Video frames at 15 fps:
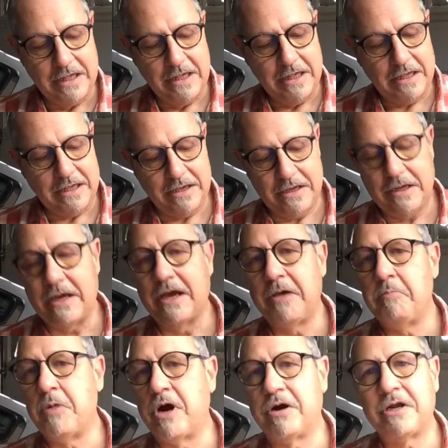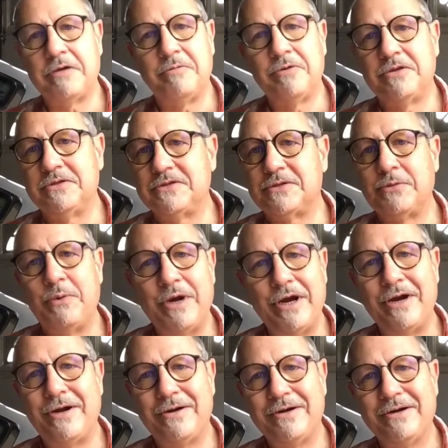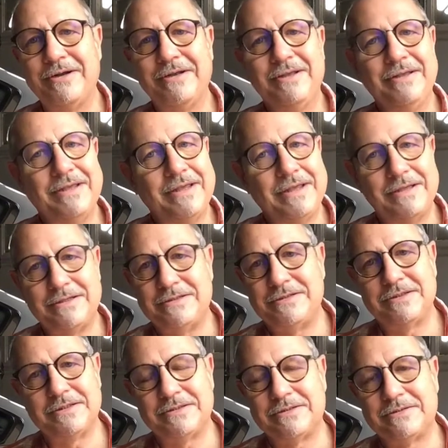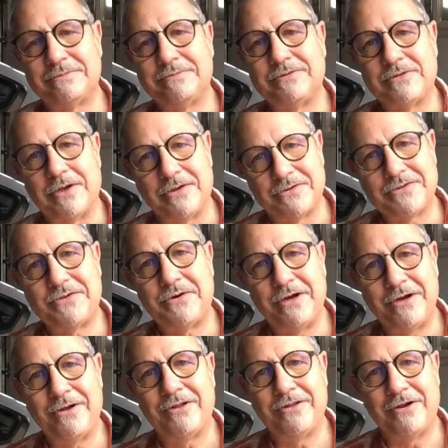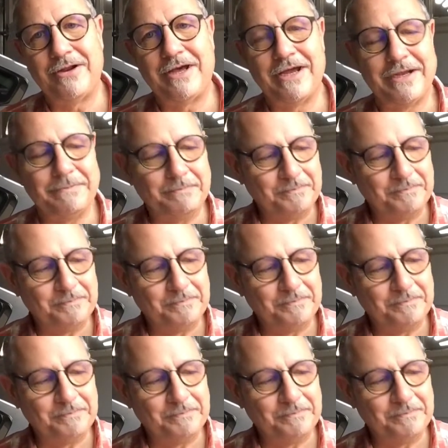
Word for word: And I mark it with a square and just saw straight on the line.